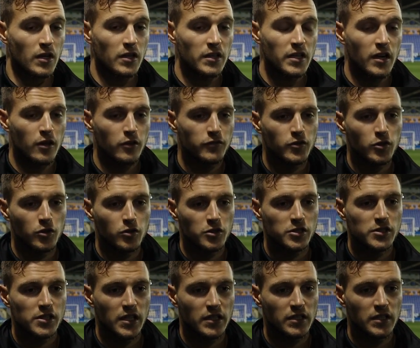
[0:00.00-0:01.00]
Yeah, of
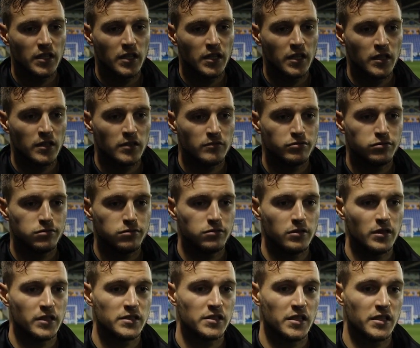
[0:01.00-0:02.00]
course, and uh,
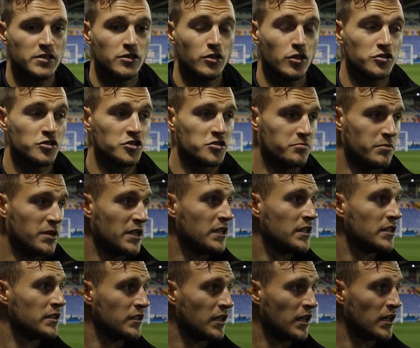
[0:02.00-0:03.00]
it's, it's not just
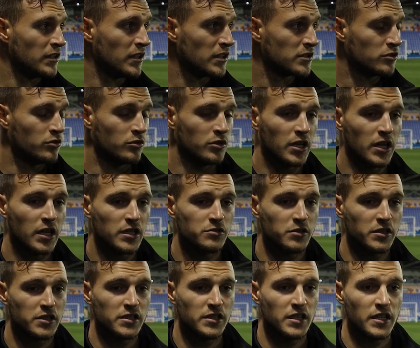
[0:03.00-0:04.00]
me that, that scored the hat
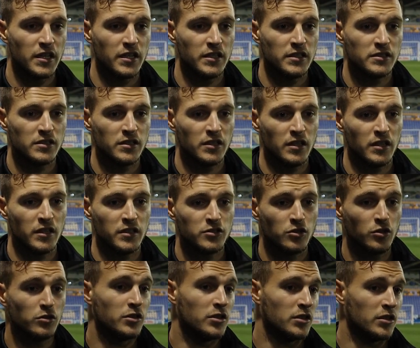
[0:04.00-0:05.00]
trick today. It's, uh, it's
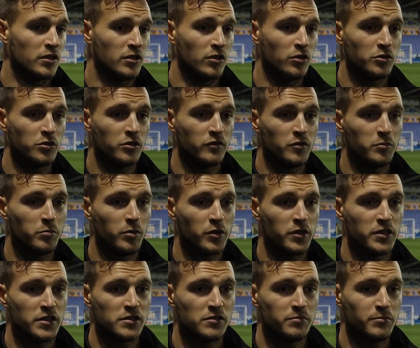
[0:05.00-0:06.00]
all the all the other
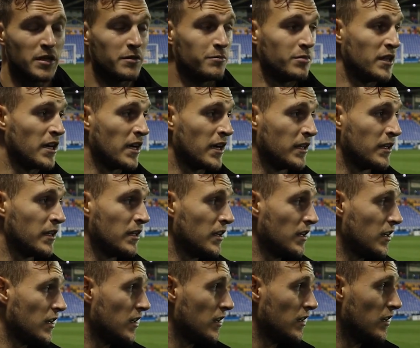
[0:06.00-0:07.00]
boys. Maybe I,
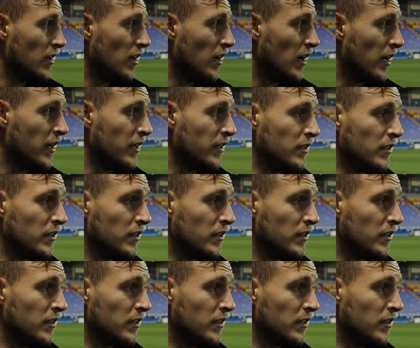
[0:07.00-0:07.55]
I.